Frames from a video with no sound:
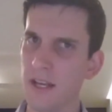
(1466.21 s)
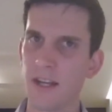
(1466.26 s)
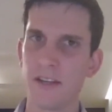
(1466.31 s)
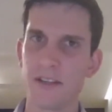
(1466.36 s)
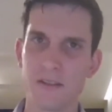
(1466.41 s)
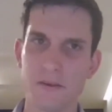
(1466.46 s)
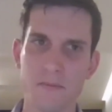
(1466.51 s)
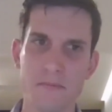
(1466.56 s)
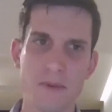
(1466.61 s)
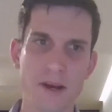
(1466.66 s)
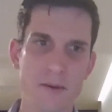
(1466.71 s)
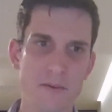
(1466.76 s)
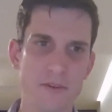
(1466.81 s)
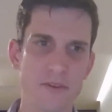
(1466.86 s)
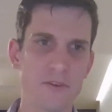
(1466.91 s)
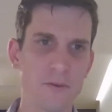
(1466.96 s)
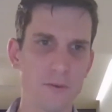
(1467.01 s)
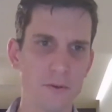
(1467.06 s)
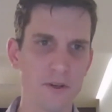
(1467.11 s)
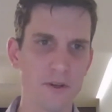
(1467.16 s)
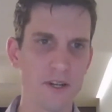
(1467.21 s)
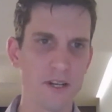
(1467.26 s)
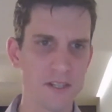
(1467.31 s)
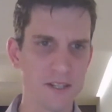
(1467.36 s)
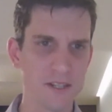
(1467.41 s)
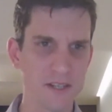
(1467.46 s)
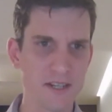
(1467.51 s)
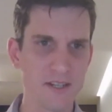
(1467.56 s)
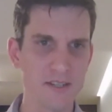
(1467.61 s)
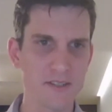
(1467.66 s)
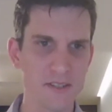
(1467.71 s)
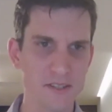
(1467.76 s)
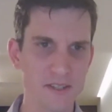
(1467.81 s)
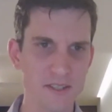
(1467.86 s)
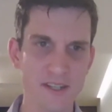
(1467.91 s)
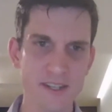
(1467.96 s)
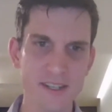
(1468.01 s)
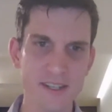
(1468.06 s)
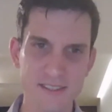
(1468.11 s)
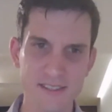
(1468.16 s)
There's a mammoth coordination
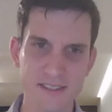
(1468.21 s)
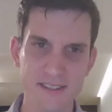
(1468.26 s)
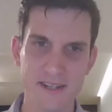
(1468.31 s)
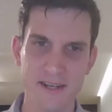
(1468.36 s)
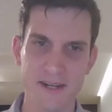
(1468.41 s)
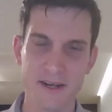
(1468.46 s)
exercise.